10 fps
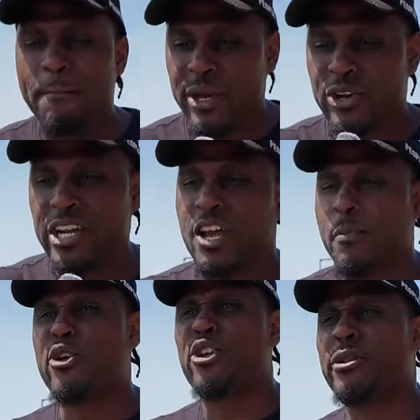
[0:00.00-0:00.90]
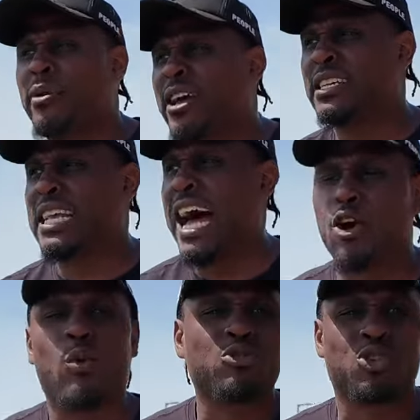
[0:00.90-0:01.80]
I'm building a community because I
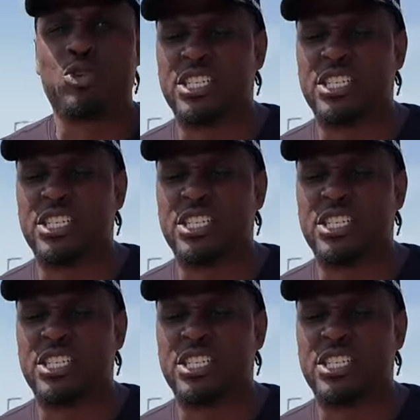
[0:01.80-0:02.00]
don't want you